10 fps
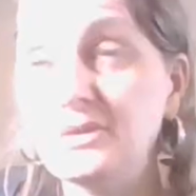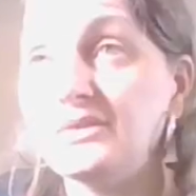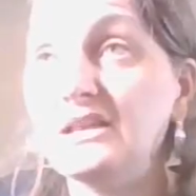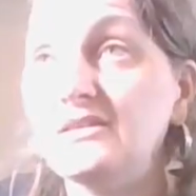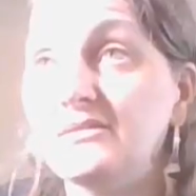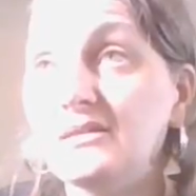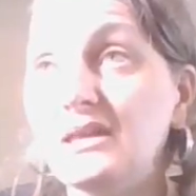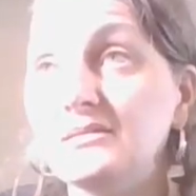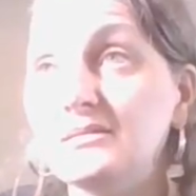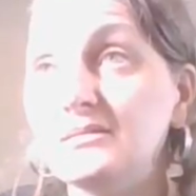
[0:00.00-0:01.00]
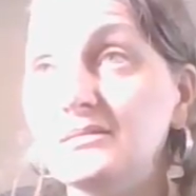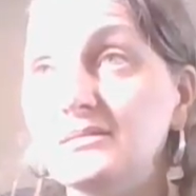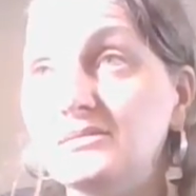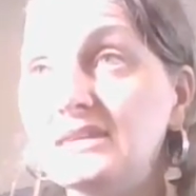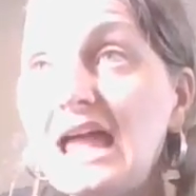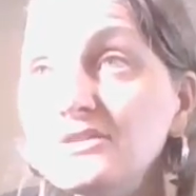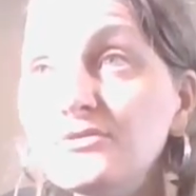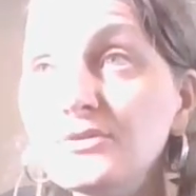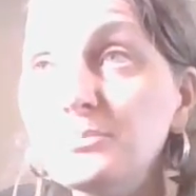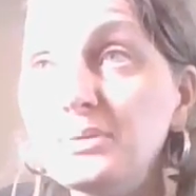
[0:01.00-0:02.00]
But this
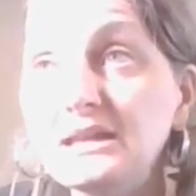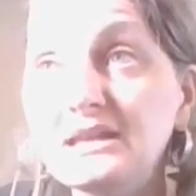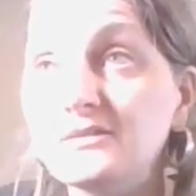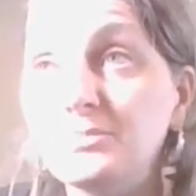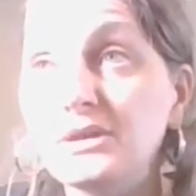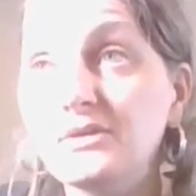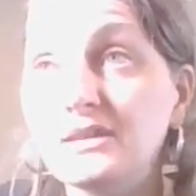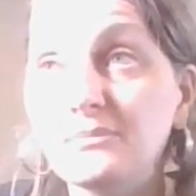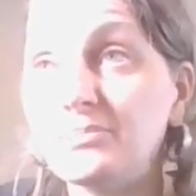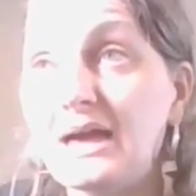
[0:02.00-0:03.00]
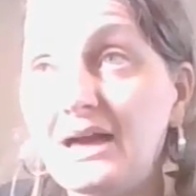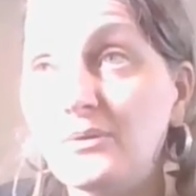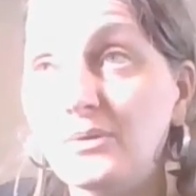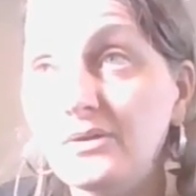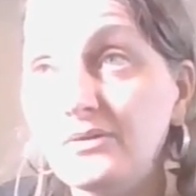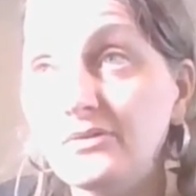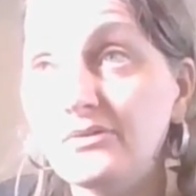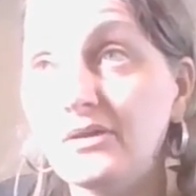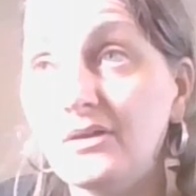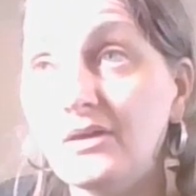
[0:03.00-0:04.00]
Dan from Police Abusing
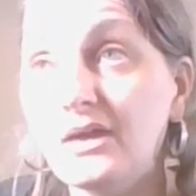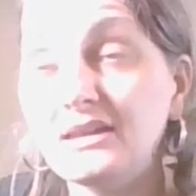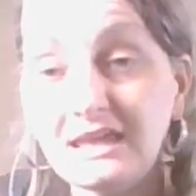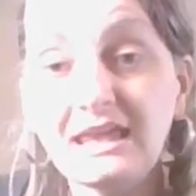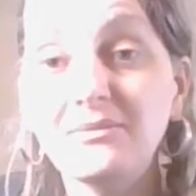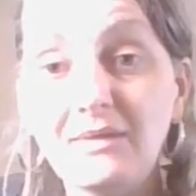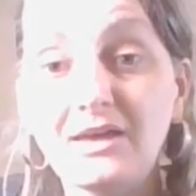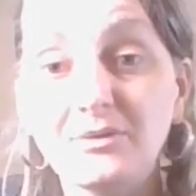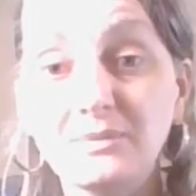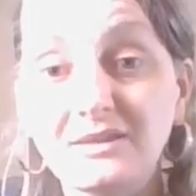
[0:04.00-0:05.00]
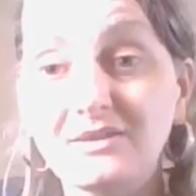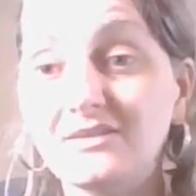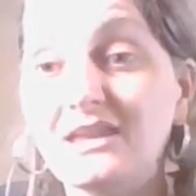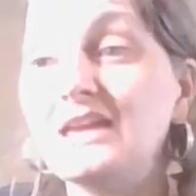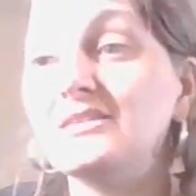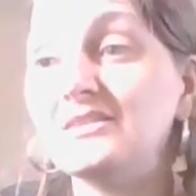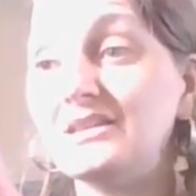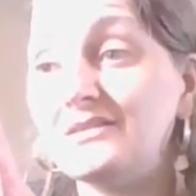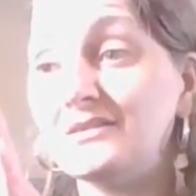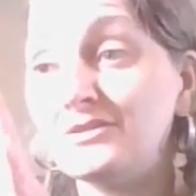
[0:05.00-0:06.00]
Powers had emailed me to say that
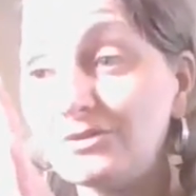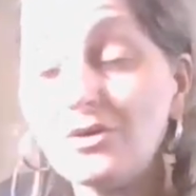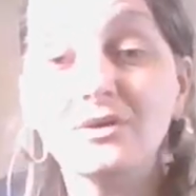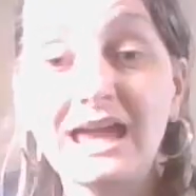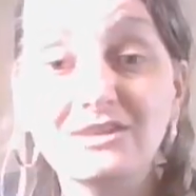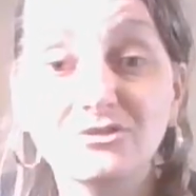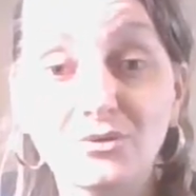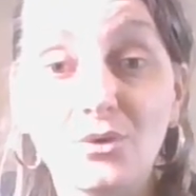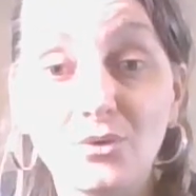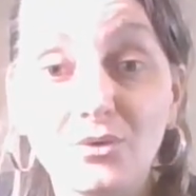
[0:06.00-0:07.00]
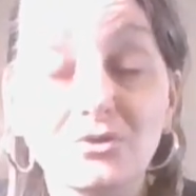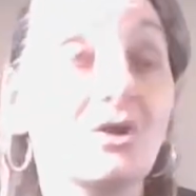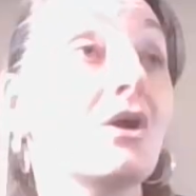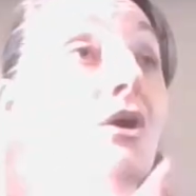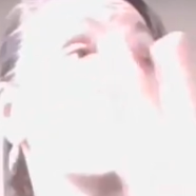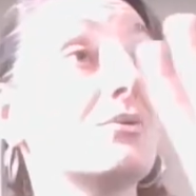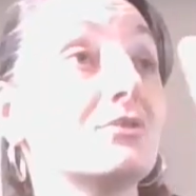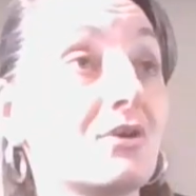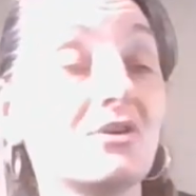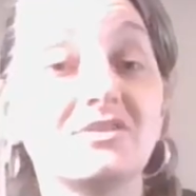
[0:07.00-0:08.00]
this Scott Andrew Horne
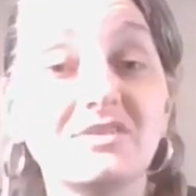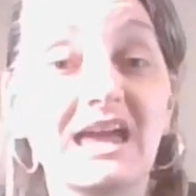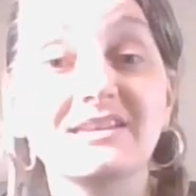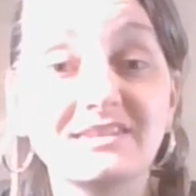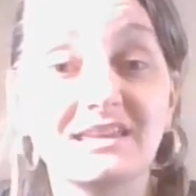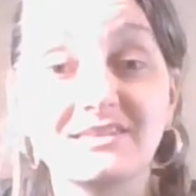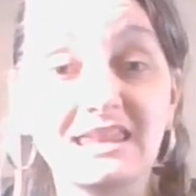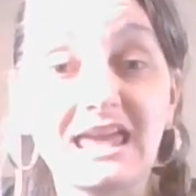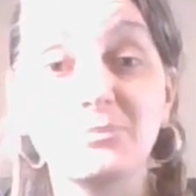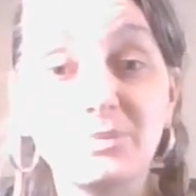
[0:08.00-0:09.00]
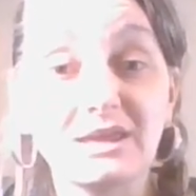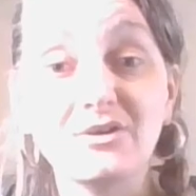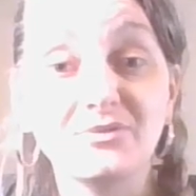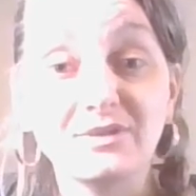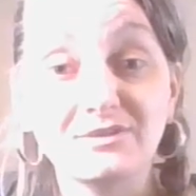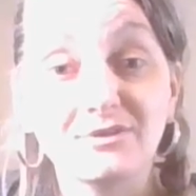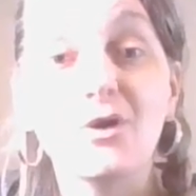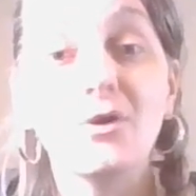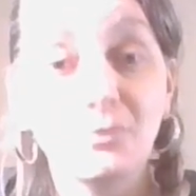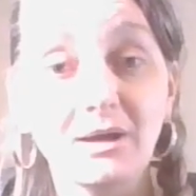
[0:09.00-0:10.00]
was contacting the MP office
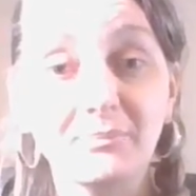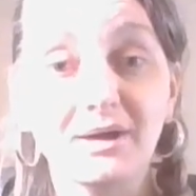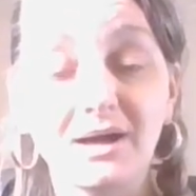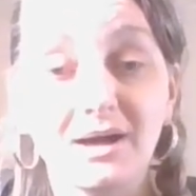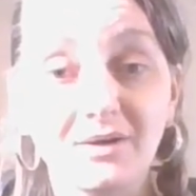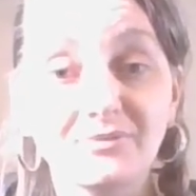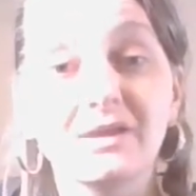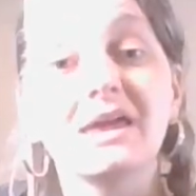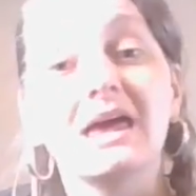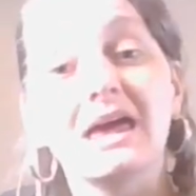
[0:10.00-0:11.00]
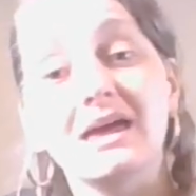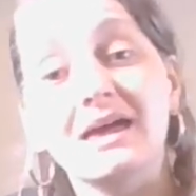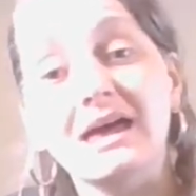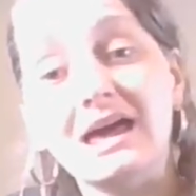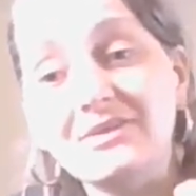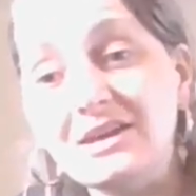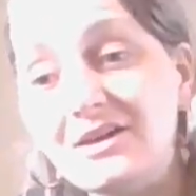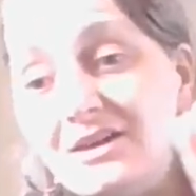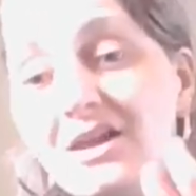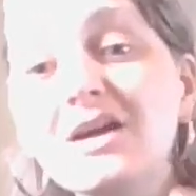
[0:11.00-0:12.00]
on my behalf. And then
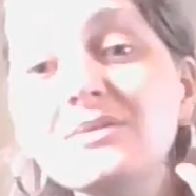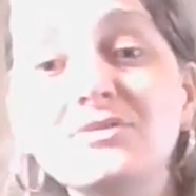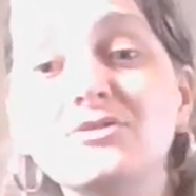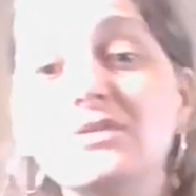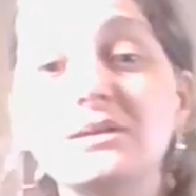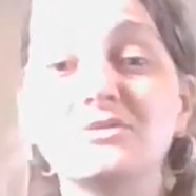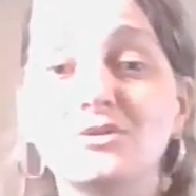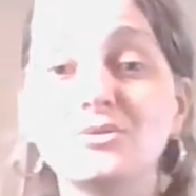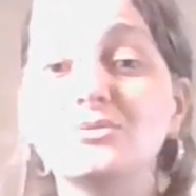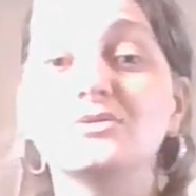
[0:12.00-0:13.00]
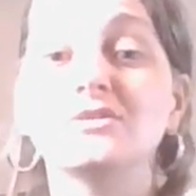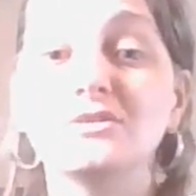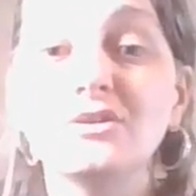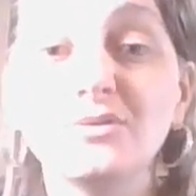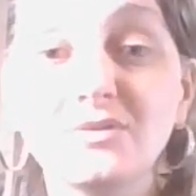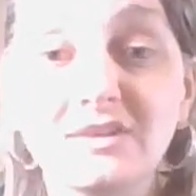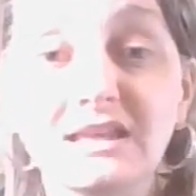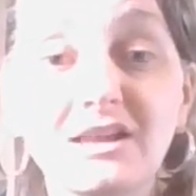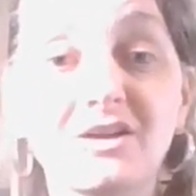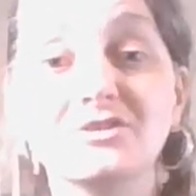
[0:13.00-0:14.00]
I live streamed a call to
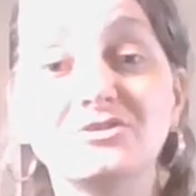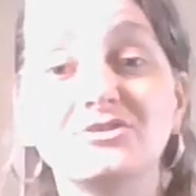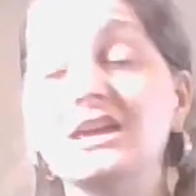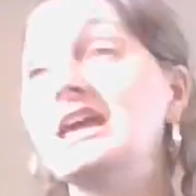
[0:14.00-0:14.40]
Lucy last